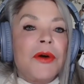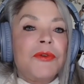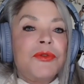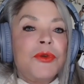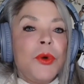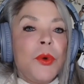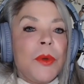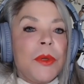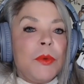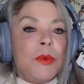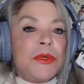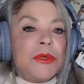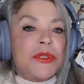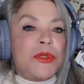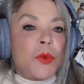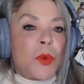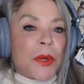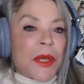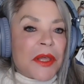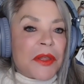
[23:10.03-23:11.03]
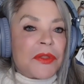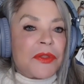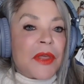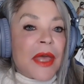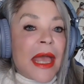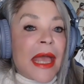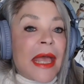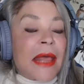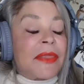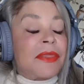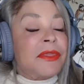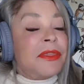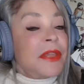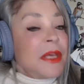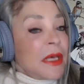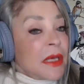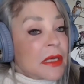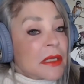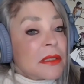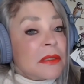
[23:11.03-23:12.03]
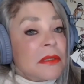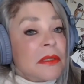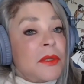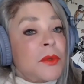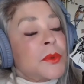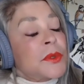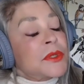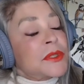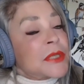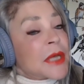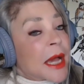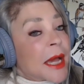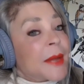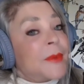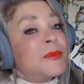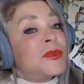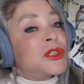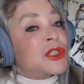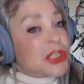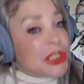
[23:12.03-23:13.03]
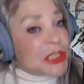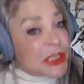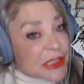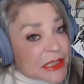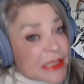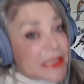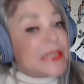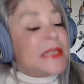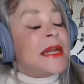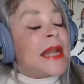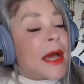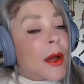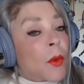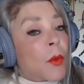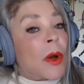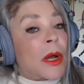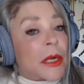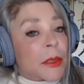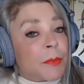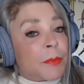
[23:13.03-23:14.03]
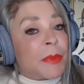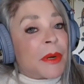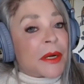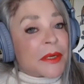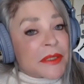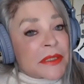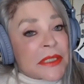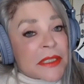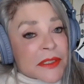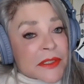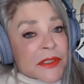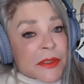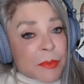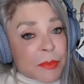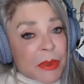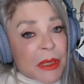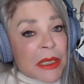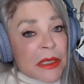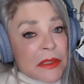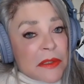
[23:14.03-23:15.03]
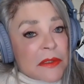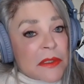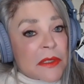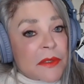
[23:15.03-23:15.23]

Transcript: who he was with, and then there were times she did not want to participate.